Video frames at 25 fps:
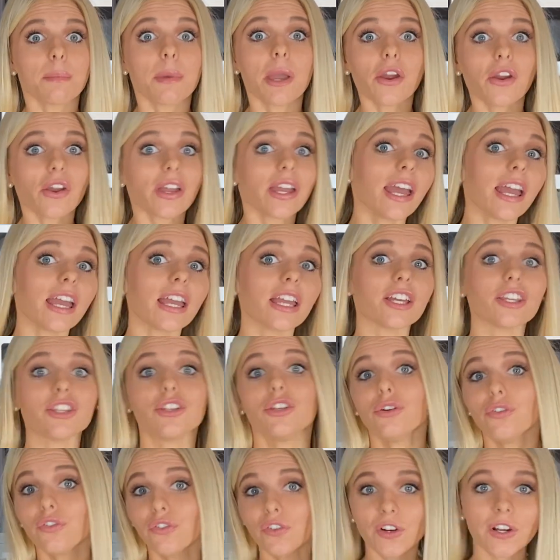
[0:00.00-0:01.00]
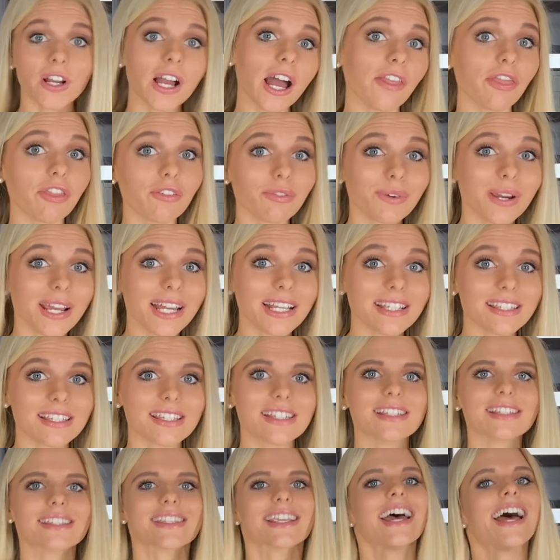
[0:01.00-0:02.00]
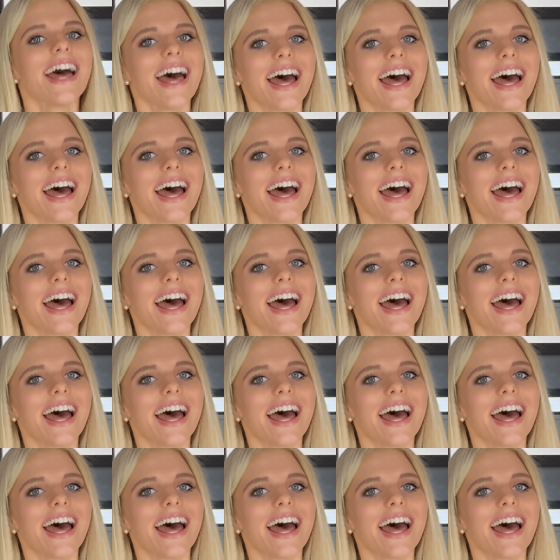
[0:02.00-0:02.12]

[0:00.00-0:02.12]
Mary A, you forgot the raisins.